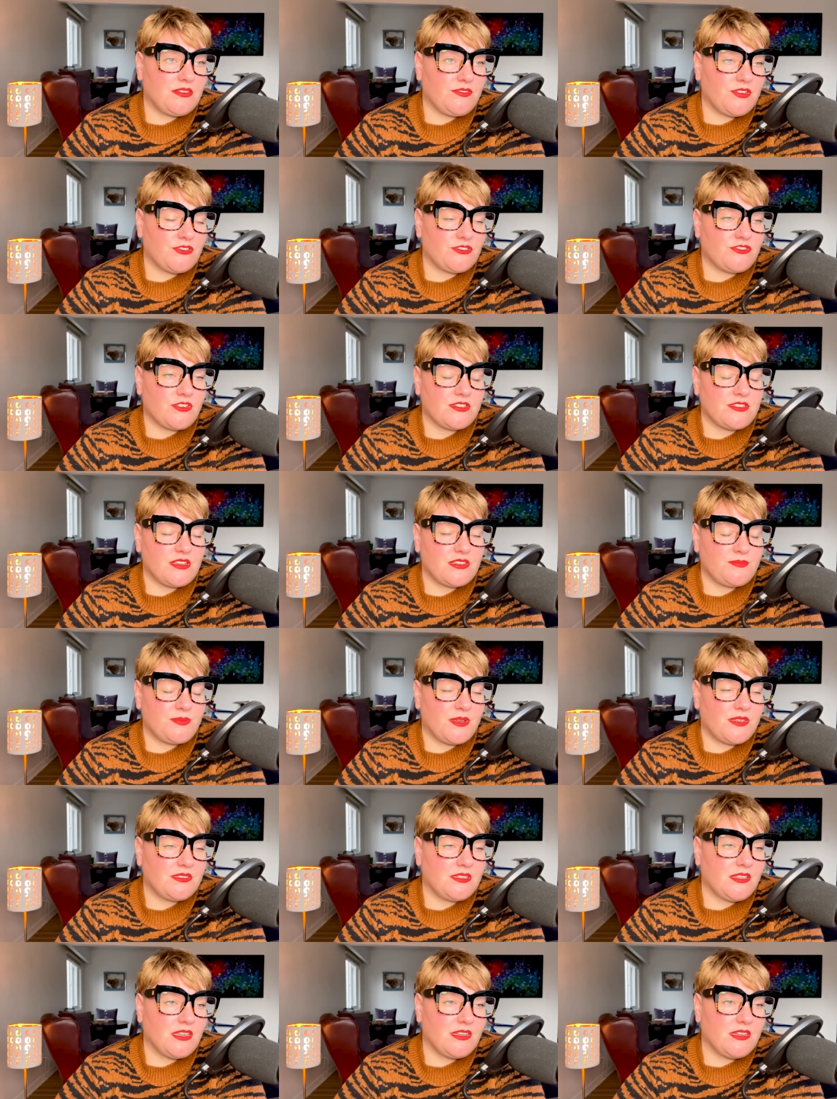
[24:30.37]
If you're a straight sized
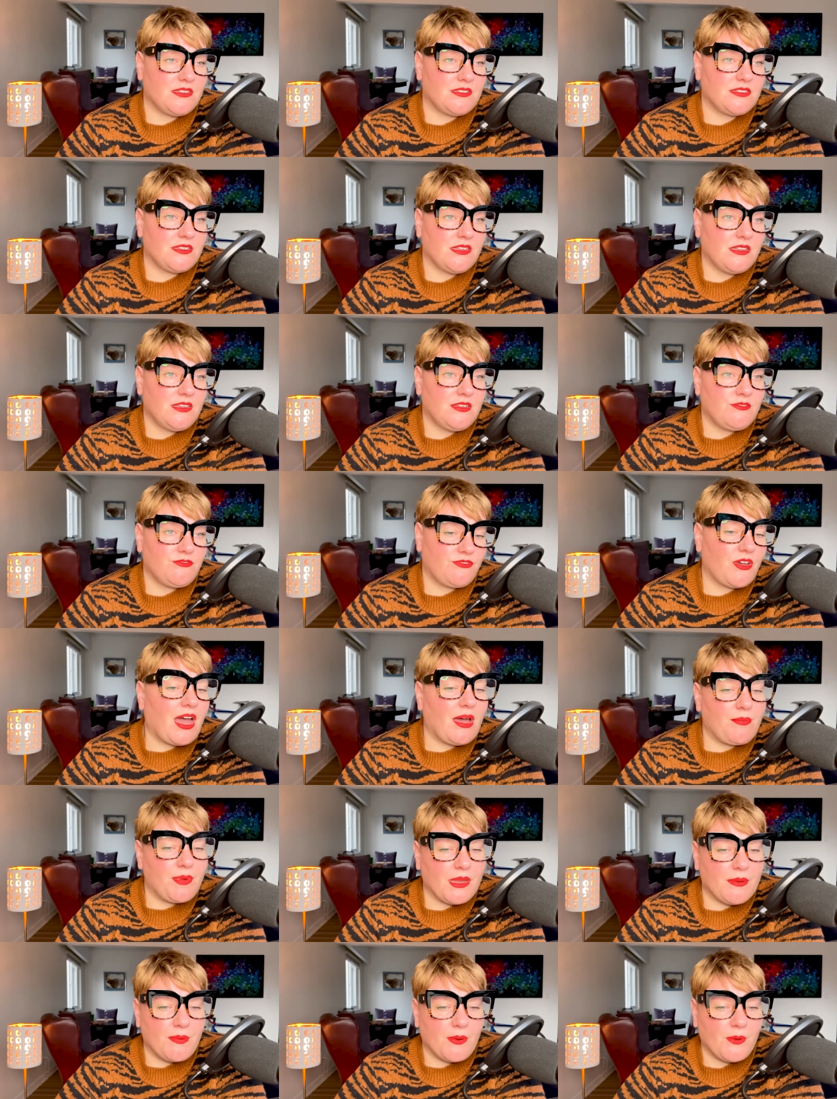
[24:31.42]
person, then it's fat
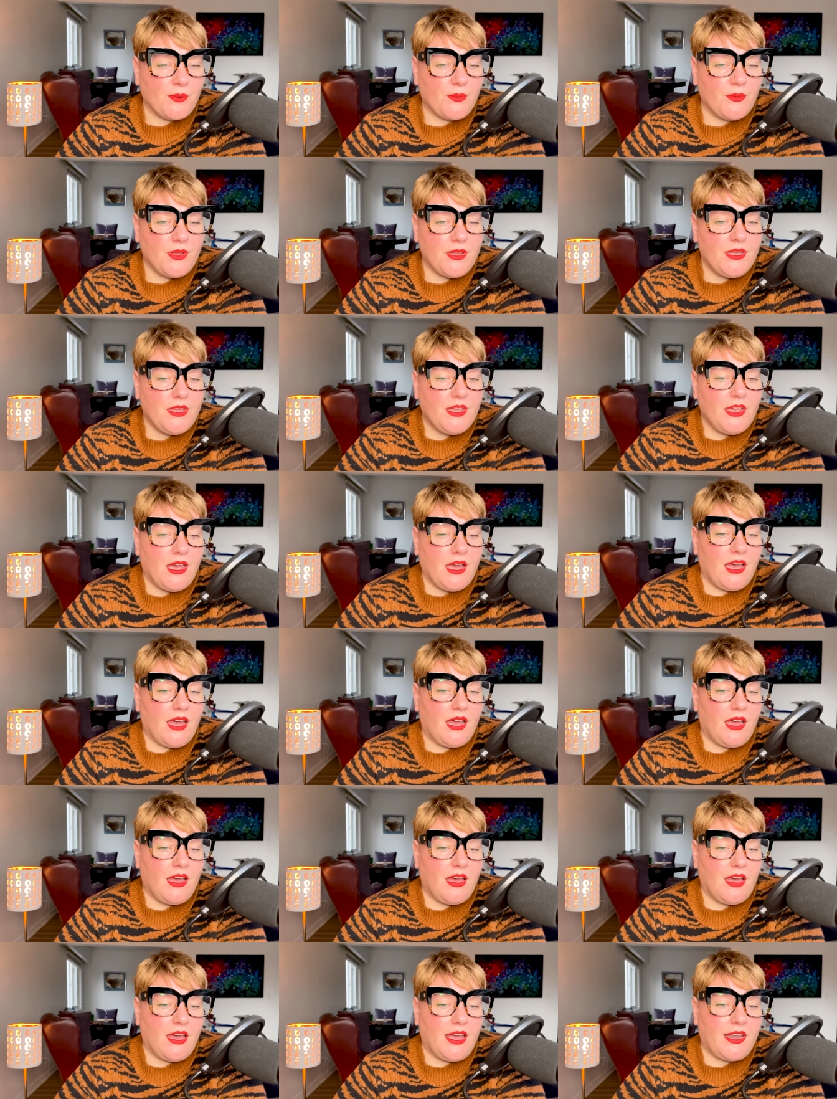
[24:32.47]
people
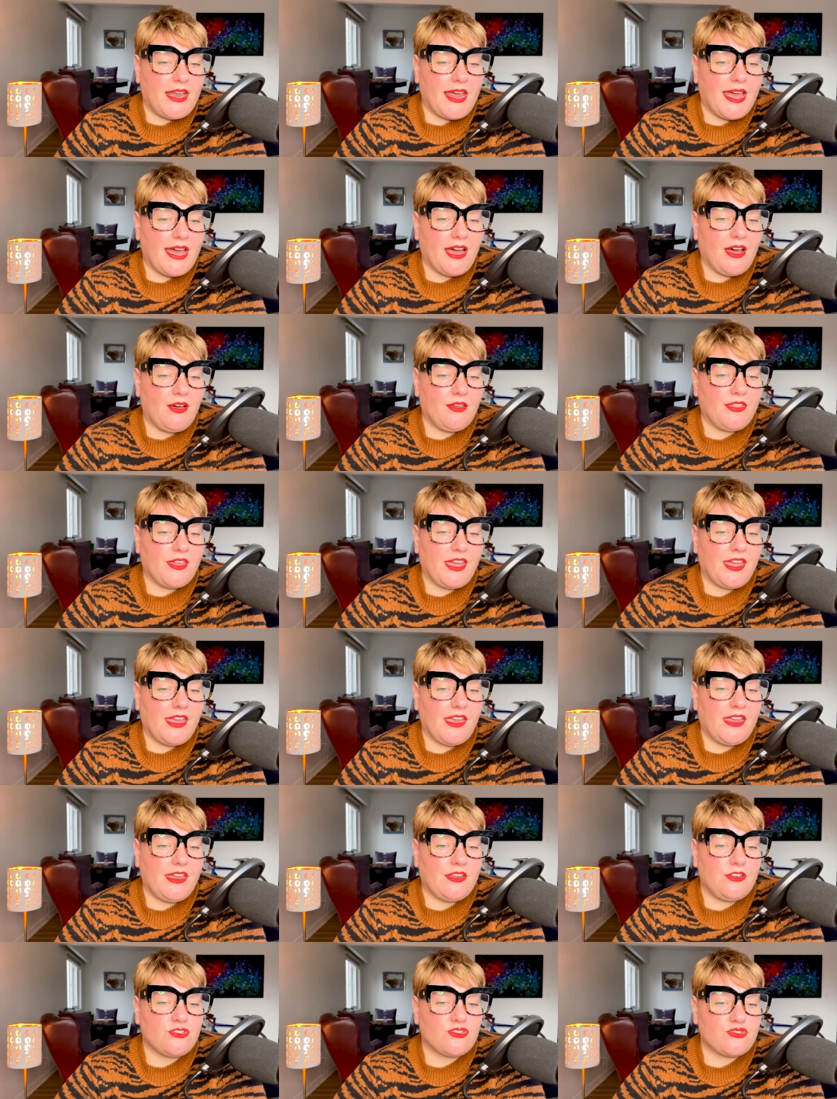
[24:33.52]
uh, and how
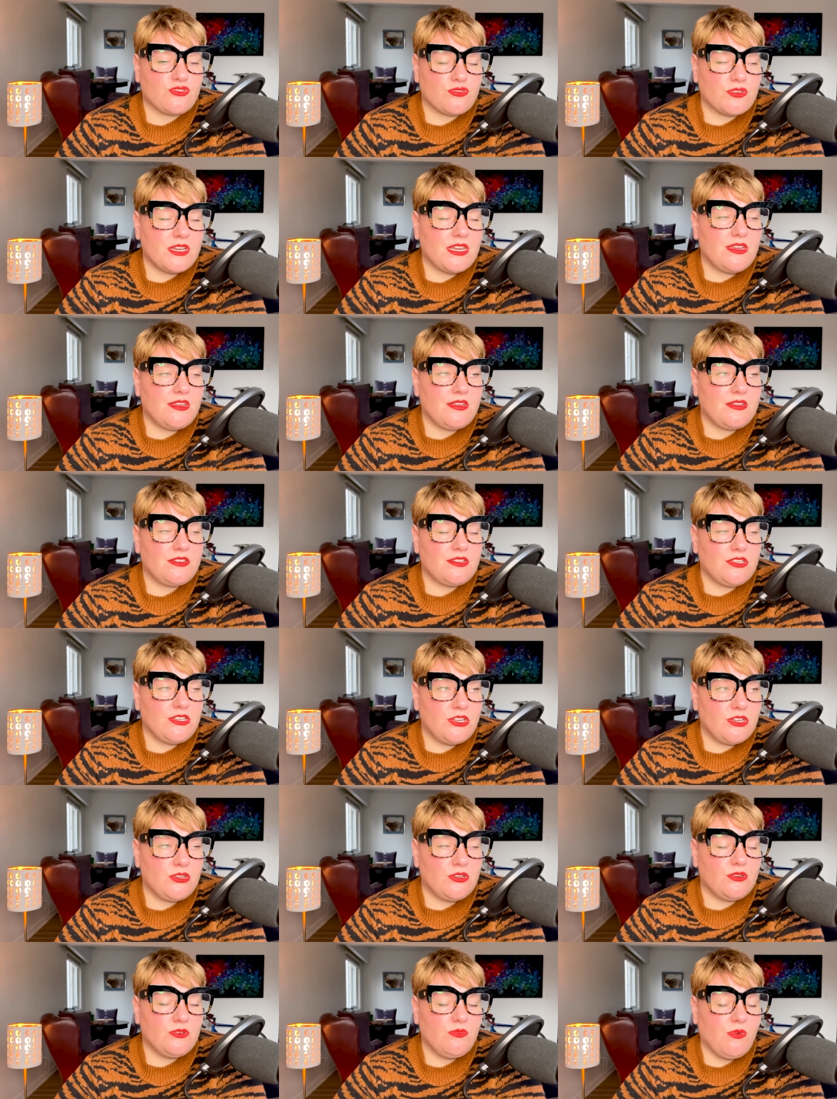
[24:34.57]
they treat
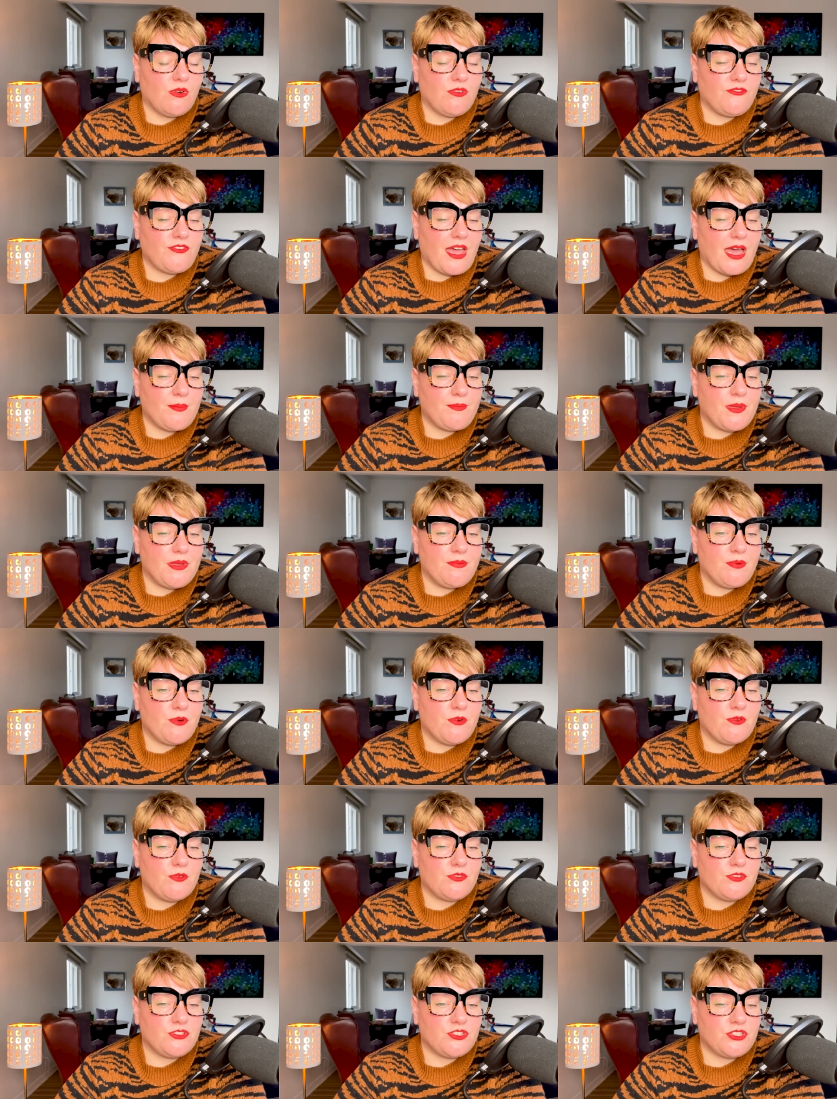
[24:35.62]
you or fat
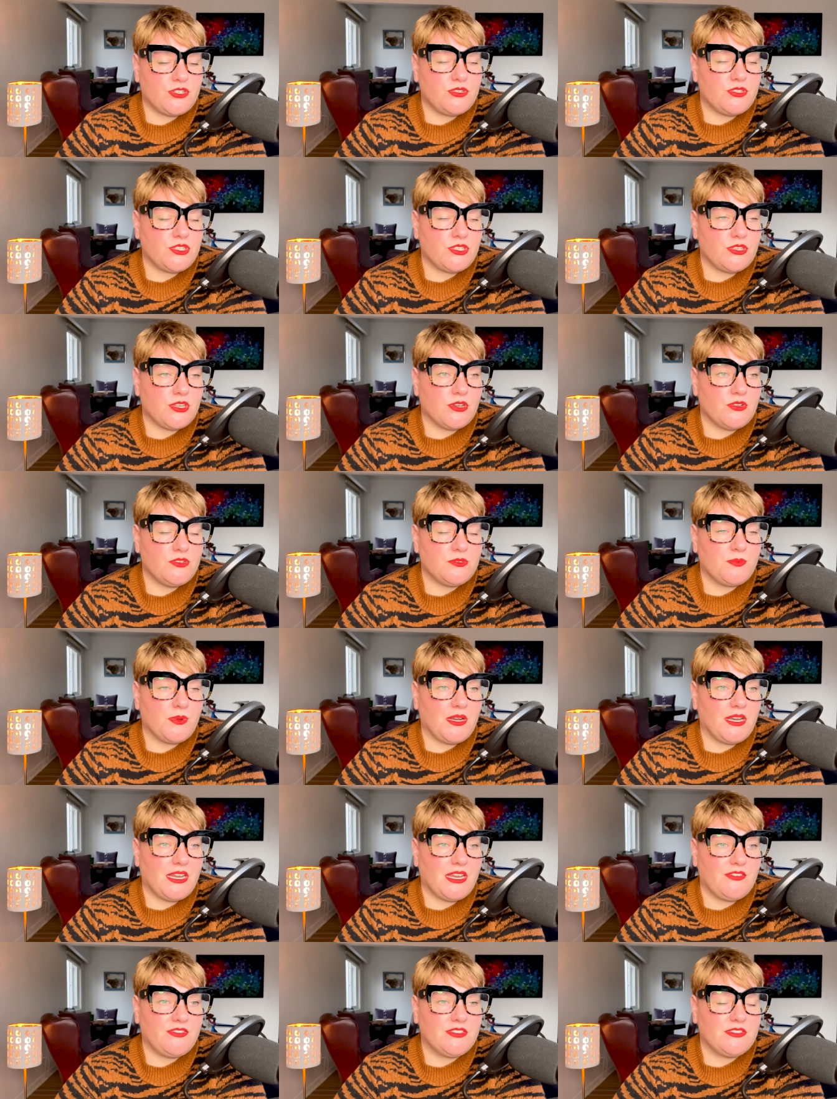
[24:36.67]
people due to those
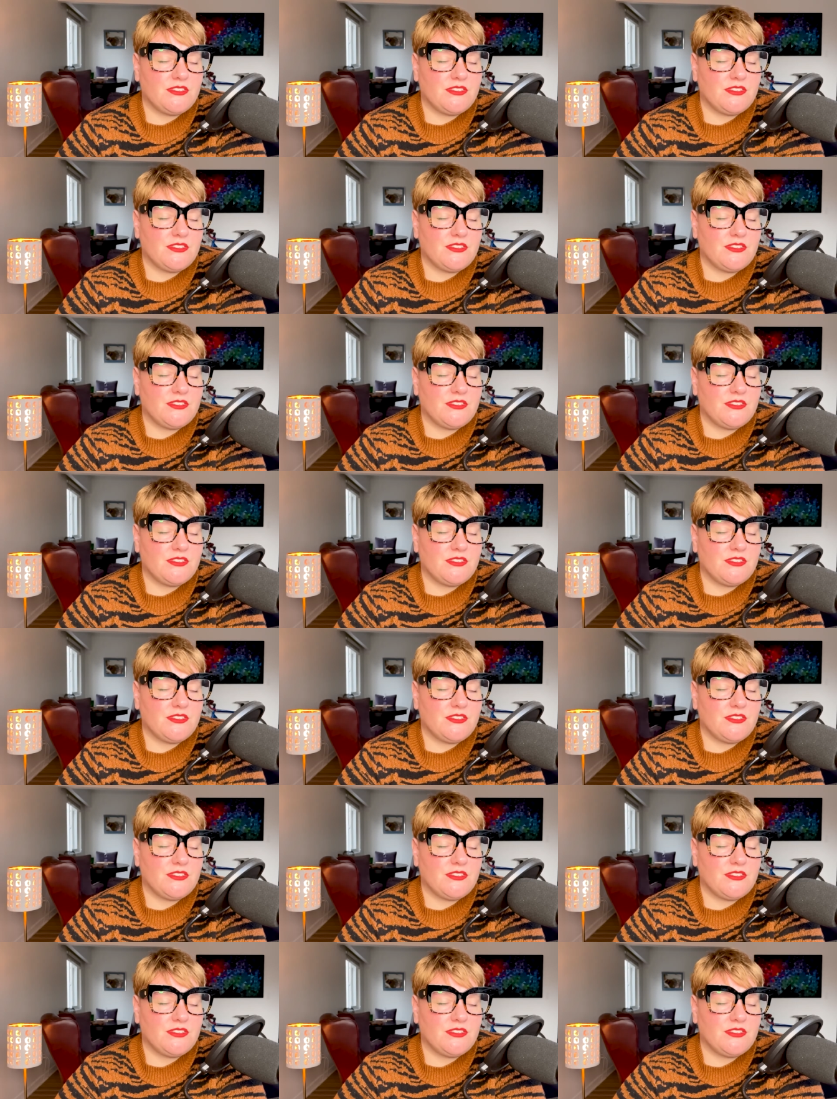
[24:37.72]
beliefs.